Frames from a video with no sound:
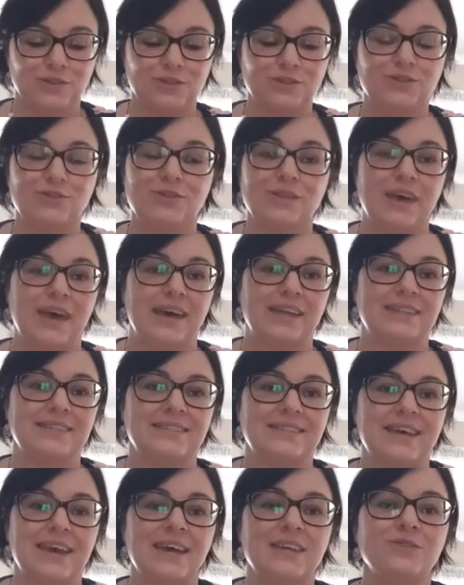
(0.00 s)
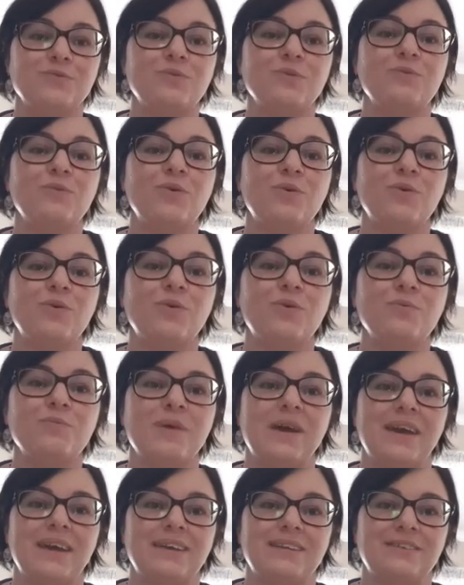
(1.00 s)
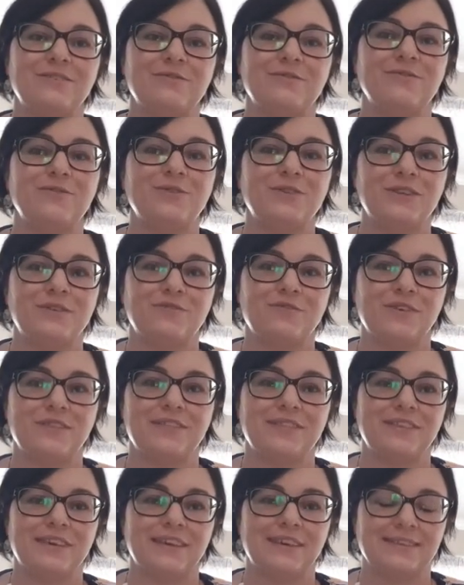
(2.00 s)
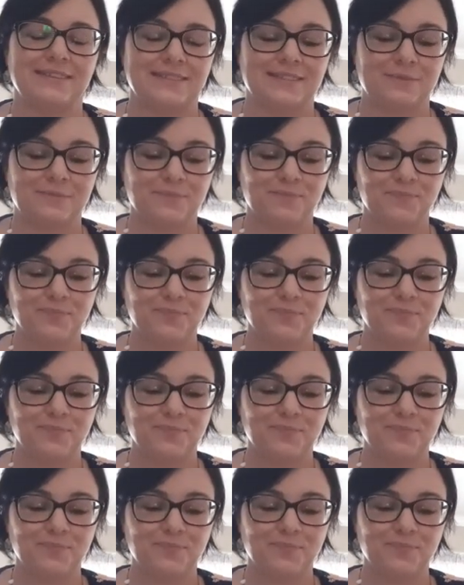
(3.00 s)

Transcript: to that, as we were all made for different things.